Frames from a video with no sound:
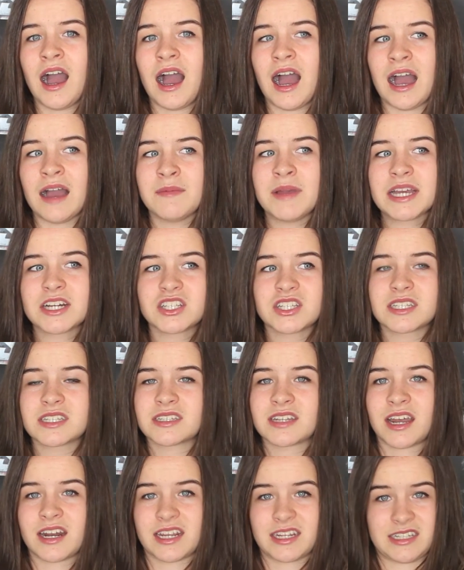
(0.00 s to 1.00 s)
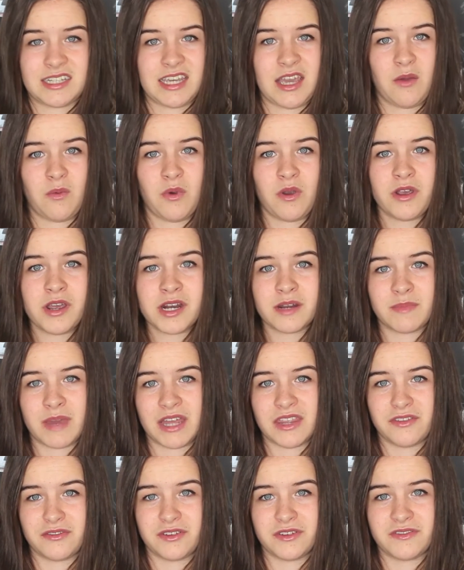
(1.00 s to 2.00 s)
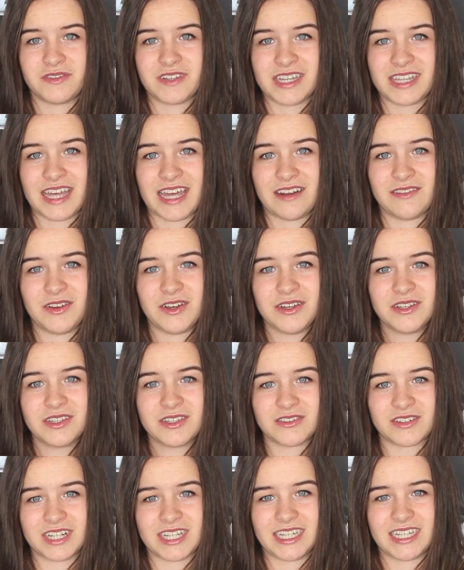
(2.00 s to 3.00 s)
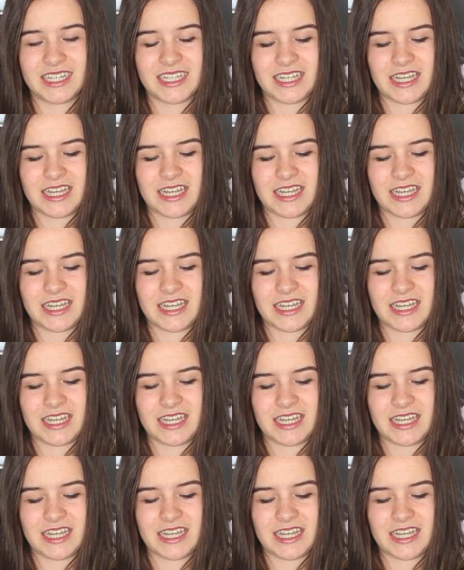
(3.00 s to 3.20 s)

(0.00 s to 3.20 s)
I'm actually starting to get worried about the 50th anniversary.